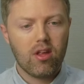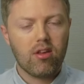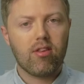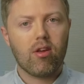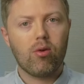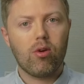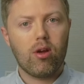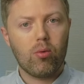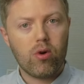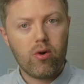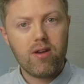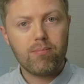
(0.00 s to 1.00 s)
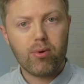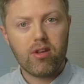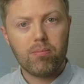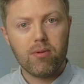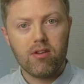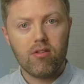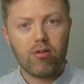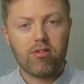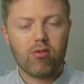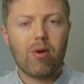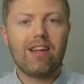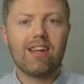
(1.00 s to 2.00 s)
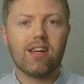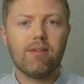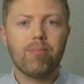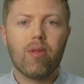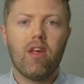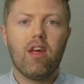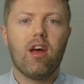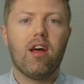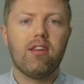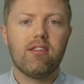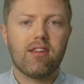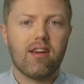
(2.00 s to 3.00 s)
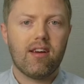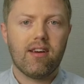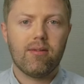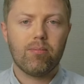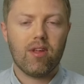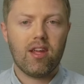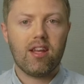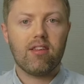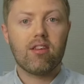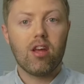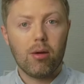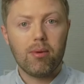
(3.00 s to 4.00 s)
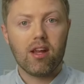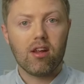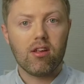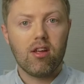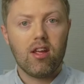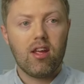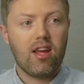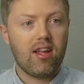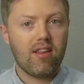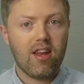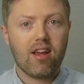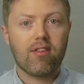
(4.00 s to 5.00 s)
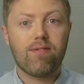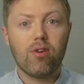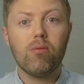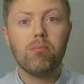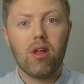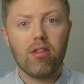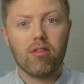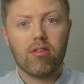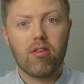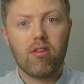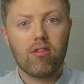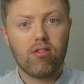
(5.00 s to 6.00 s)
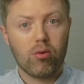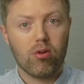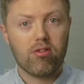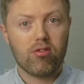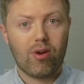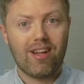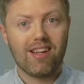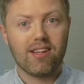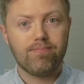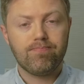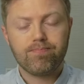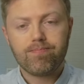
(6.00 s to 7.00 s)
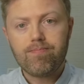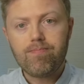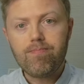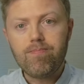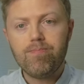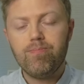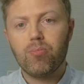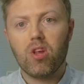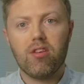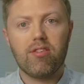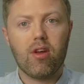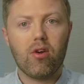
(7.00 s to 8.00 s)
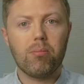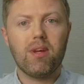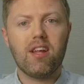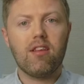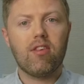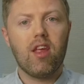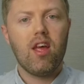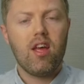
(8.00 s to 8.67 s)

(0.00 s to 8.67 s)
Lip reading: So we're in Brisbane, Australia, and it is coming in the next few months to Australia. So it is